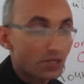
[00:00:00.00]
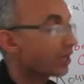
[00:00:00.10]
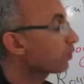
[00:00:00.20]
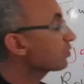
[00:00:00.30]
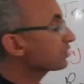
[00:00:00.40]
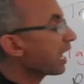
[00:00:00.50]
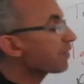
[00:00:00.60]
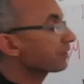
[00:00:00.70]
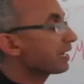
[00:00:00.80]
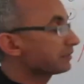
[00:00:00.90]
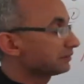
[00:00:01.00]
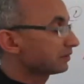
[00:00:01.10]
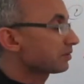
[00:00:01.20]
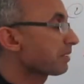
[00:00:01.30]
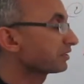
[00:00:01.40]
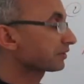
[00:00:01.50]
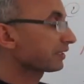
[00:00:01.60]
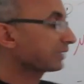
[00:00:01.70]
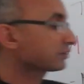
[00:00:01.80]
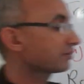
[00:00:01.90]
Now, on the other hand, minor
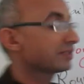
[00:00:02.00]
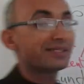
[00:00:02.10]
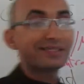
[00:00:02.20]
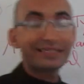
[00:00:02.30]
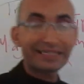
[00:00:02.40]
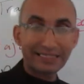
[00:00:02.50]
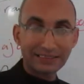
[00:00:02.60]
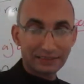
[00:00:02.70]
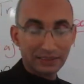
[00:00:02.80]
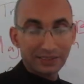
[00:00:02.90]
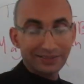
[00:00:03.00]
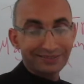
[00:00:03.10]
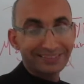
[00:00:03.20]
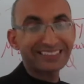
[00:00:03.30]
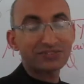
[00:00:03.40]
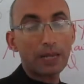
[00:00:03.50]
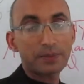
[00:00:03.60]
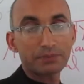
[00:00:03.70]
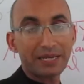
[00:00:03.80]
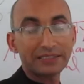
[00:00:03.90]
character is
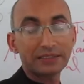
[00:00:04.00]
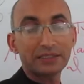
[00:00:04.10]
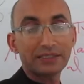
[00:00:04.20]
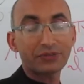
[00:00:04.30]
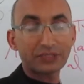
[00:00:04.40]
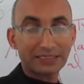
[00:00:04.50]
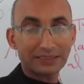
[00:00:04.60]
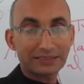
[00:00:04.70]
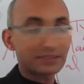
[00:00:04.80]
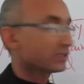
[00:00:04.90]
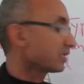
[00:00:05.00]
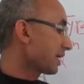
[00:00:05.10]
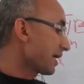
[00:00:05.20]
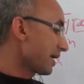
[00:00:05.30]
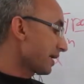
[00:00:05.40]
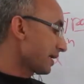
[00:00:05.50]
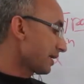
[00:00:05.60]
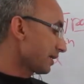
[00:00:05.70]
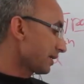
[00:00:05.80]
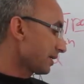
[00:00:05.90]
described by critics
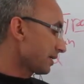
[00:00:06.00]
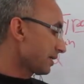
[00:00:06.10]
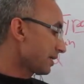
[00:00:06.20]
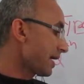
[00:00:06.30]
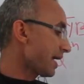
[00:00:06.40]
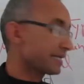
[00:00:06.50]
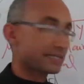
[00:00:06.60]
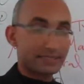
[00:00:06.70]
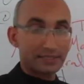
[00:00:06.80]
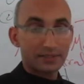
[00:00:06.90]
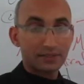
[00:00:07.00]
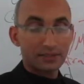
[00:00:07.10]
as